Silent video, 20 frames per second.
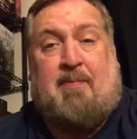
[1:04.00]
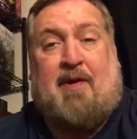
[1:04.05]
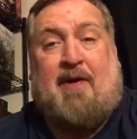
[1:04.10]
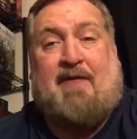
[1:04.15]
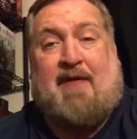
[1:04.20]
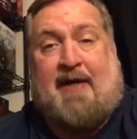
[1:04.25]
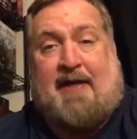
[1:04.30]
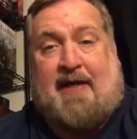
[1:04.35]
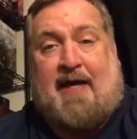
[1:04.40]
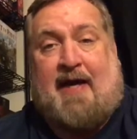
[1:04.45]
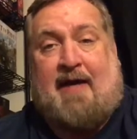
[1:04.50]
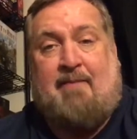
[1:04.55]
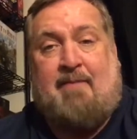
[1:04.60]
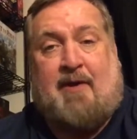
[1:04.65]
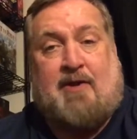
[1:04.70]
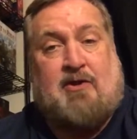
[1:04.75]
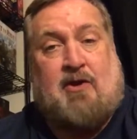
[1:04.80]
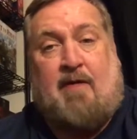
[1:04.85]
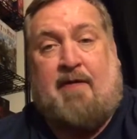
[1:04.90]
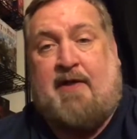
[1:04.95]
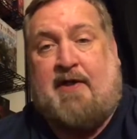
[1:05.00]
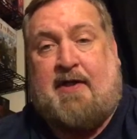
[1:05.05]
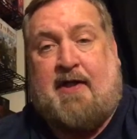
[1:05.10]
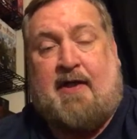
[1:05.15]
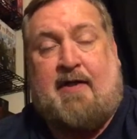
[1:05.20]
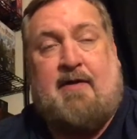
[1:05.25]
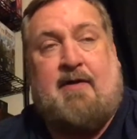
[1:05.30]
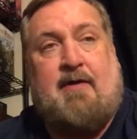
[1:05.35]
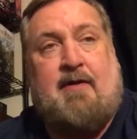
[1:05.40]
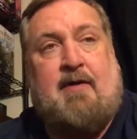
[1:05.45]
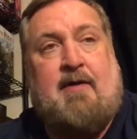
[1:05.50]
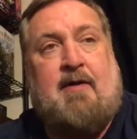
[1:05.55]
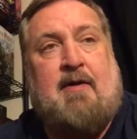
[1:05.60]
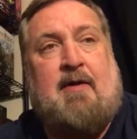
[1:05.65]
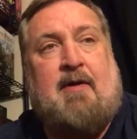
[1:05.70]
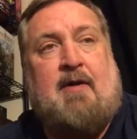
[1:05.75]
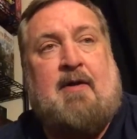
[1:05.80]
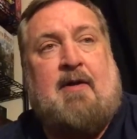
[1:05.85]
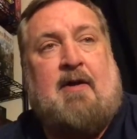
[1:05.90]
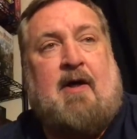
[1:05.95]
play that game. That's all they did.
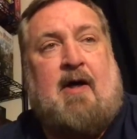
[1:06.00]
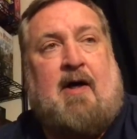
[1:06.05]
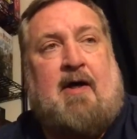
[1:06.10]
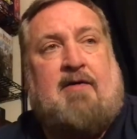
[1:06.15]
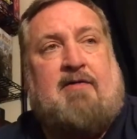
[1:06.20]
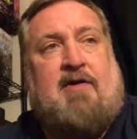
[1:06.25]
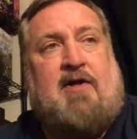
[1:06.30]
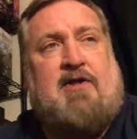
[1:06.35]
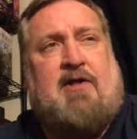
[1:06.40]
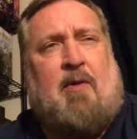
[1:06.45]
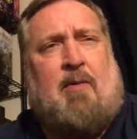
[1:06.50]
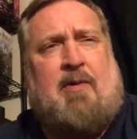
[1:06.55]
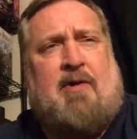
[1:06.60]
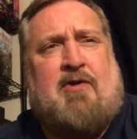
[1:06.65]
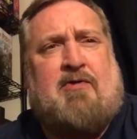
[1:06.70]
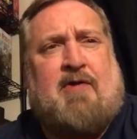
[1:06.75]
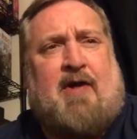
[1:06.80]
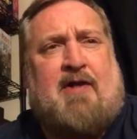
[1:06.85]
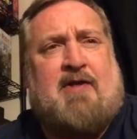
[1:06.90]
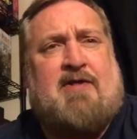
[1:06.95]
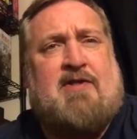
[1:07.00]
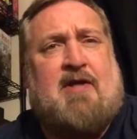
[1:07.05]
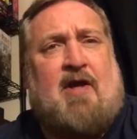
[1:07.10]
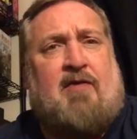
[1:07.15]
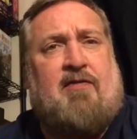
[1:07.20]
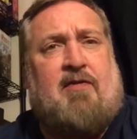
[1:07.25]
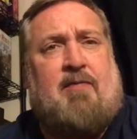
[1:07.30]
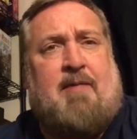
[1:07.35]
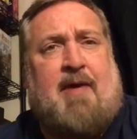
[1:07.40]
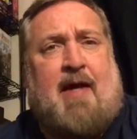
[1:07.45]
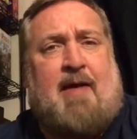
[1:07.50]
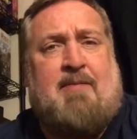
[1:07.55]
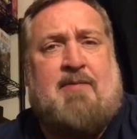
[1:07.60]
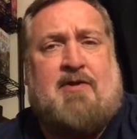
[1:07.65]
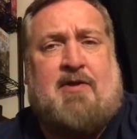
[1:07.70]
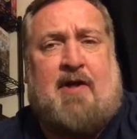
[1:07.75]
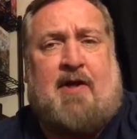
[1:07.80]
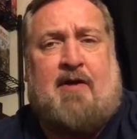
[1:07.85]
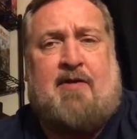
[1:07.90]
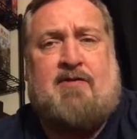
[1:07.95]
TJ wanted to try to sell some games
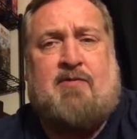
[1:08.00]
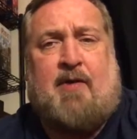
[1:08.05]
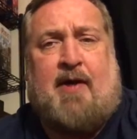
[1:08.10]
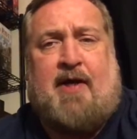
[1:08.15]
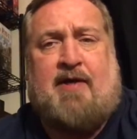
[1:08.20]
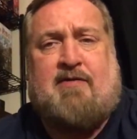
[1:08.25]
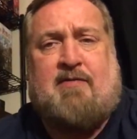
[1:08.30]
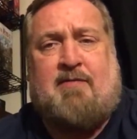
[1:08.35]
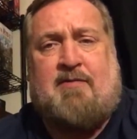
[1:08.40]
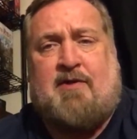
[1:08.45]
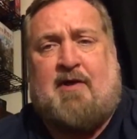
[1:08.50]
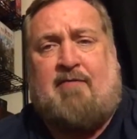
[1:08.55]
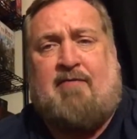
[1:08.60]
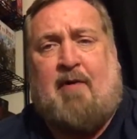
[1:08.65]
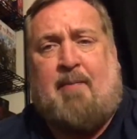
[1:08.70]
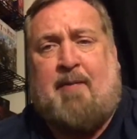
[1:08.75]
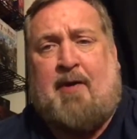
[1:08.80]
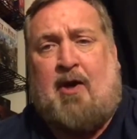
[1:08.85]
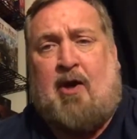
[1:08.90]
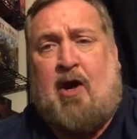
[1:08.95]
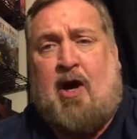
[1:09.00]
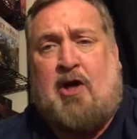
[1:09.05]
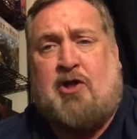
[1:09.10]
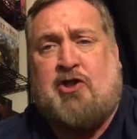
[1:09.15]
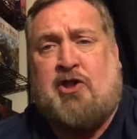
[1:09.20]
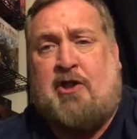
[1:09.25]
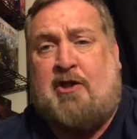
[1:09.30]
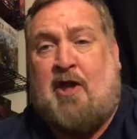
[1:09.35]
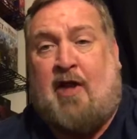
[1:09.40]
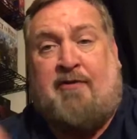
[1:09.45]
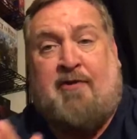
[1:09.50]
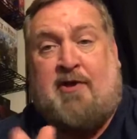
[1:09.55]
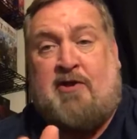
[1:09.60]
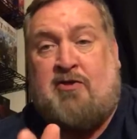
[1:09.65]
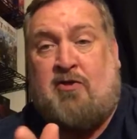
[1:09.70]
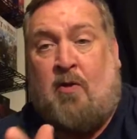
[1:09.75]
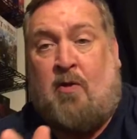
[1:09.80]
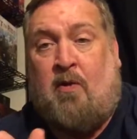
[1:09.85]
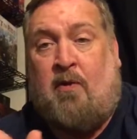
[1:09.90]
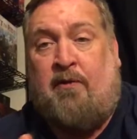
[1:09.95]
there, so he had some stuff up in an auction. Nothing
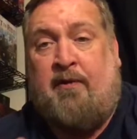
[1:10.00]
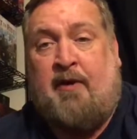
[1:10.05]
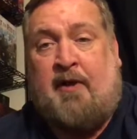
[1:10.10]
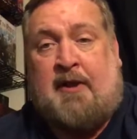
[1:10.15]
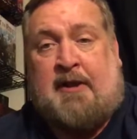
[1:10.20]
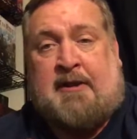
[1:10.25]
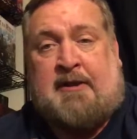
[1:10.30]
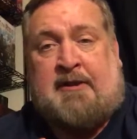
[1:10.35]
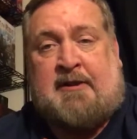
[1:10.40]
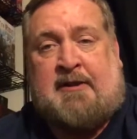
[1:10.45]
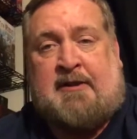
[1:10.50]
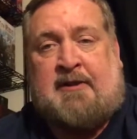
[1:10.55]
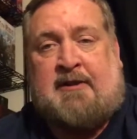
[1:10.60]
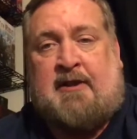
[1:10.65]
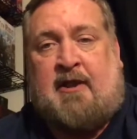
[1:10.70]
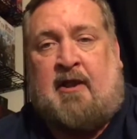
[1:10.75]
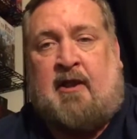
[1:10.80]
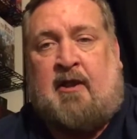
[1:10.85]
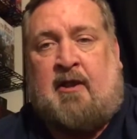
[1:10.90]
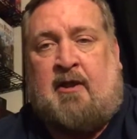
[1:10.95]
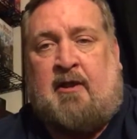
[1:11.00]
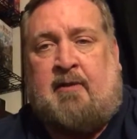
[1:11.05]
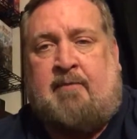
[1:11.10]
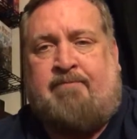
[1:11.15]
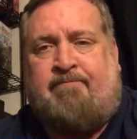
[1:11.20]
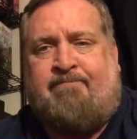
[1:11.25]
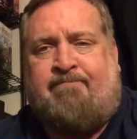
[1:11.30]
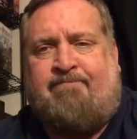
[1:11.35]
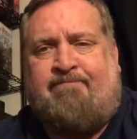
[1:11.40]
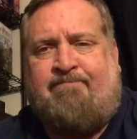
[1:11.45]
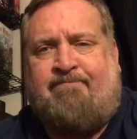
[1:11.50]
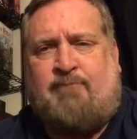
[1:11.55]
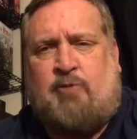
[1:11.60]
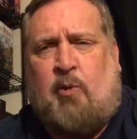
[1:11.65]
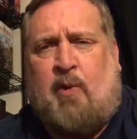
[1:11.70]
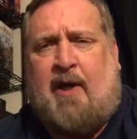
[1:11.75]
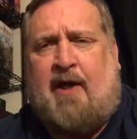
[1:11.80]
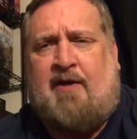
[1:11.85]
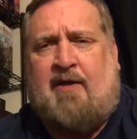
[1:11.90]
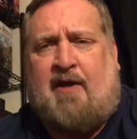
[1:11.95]
sold. Um,
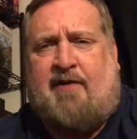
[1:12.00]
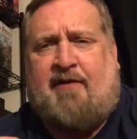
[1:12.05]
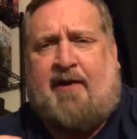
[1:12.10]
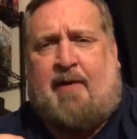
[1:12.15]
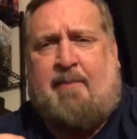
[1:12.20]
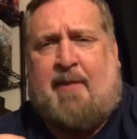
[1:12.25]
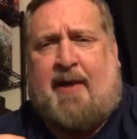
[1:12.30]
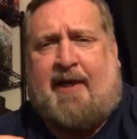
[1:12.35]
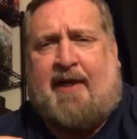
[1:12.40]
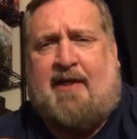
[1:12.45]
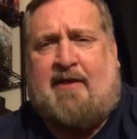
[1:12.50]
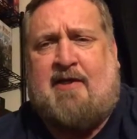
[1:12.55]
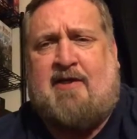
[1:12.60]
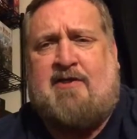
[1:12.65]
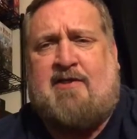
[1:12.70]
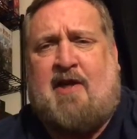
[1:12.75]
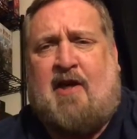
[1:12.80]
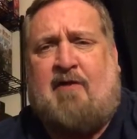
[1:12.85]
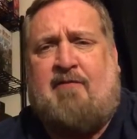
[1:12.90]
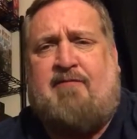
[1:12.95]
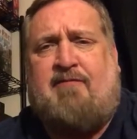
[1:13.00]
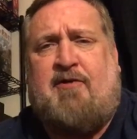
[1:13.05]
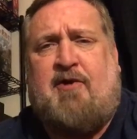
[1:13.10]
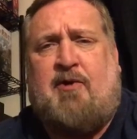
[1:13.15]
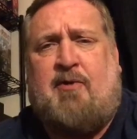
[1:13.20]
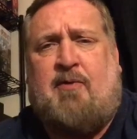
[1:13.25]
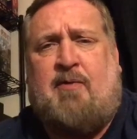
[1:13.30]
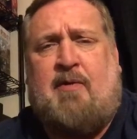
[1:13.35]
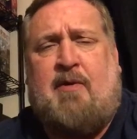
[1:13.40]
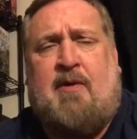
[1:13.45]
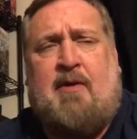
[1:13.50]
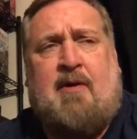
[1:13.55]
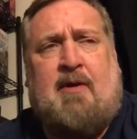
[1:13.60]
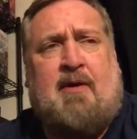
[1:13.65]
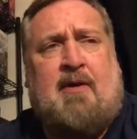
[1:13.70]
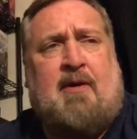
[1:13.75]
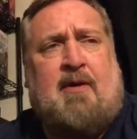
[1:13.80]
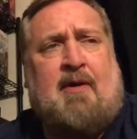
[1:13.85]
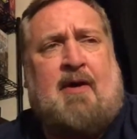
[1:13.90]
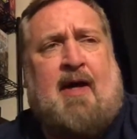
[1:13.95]
well, I take it back. He did sell a few,
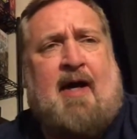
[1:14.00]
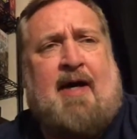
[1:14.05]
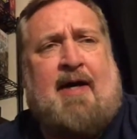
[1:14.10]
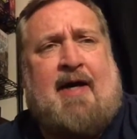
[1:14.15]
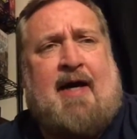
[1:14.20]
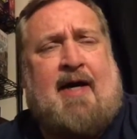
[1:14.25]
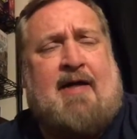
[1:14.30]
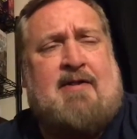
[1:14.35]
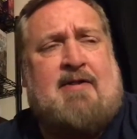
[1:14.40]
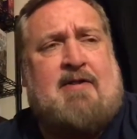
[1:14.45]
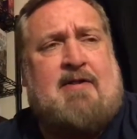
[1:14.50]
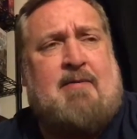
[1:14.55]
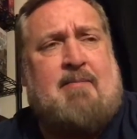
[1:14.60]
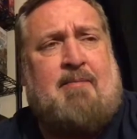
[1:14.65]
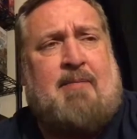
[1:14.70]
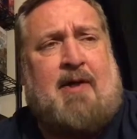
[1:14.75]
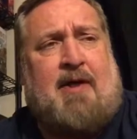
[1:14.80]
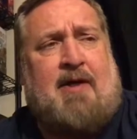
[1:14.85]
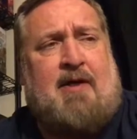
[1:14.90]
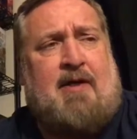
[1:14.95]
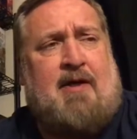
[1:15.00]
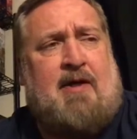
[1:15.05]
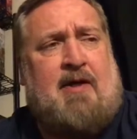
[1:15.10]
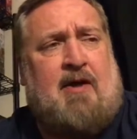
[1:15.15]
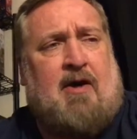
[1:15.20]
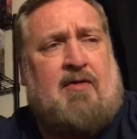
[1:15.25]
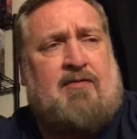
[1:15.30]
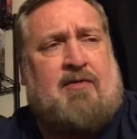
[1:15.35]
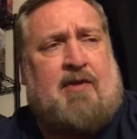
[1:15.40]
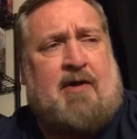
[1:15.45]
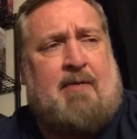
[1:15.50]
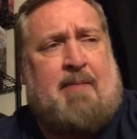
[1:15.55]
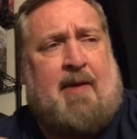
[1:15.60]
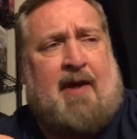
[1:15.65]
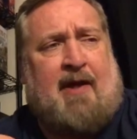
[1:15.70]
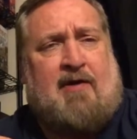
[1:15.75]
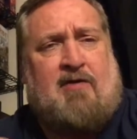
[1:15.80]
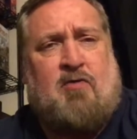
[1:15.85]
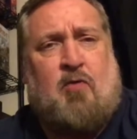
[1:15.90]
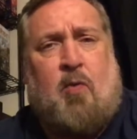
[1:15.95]
I guess, but he also had to pay
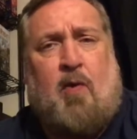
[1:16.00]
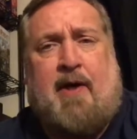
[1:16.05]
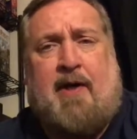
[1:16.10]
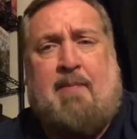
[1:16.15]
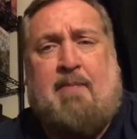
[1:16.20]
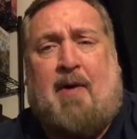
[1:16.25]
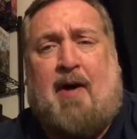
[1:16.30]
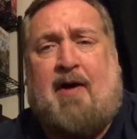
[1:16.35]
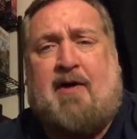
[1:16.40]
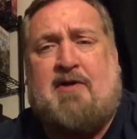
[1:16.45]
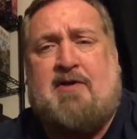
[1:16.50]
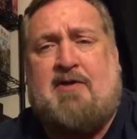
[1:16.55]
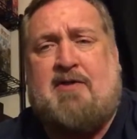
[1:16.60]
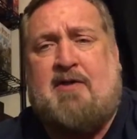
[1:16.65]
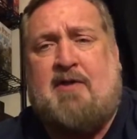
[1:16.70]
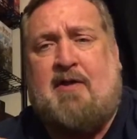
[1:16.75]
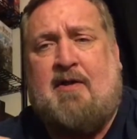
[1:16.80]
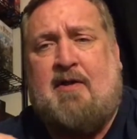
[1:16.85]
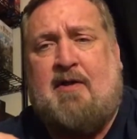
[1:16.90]
like $20